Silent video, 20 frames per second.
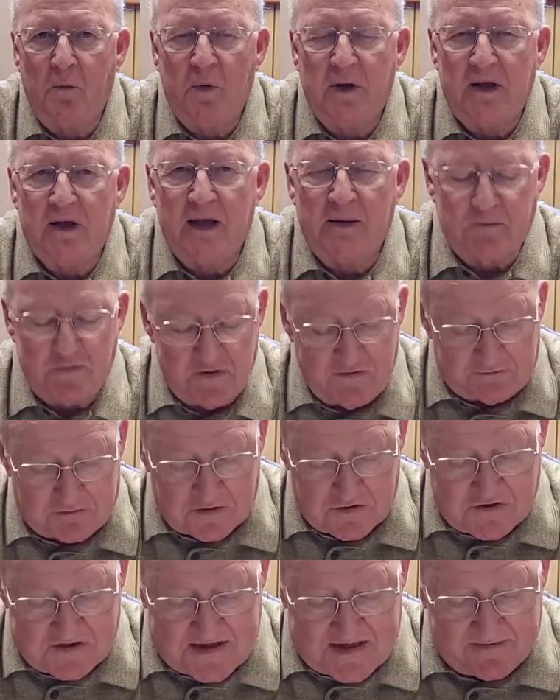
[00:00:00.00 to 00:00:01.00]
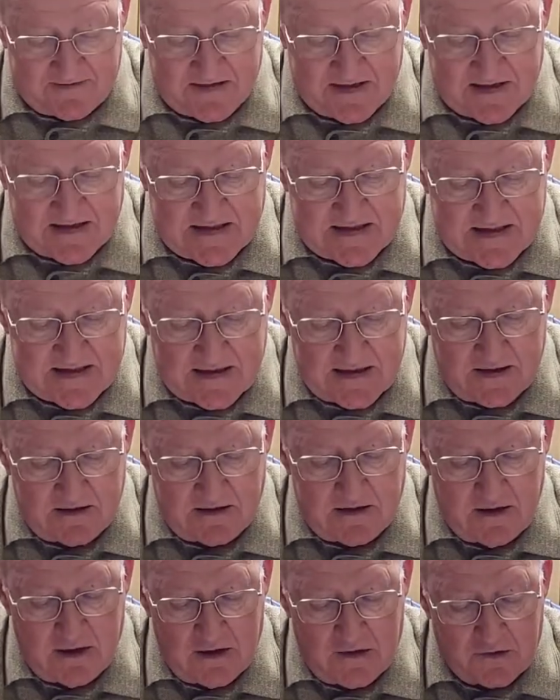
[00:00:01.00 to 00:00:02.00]
we come to verse
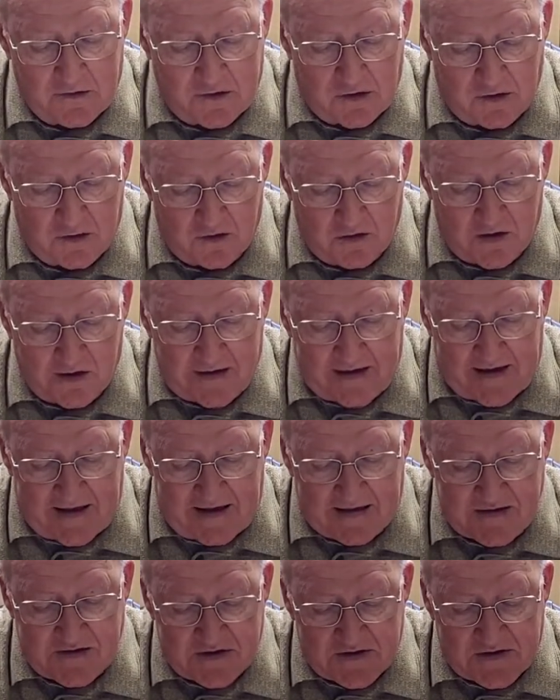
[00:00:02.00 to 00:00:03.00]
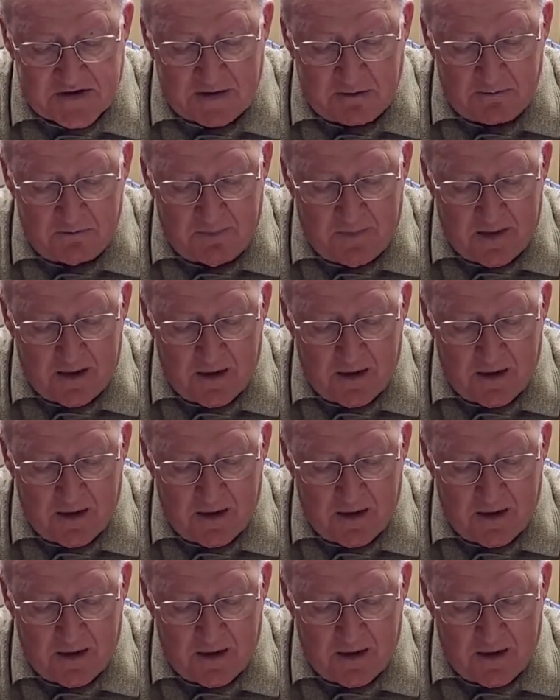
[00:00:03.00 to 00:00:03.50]
17. The Lord asked them,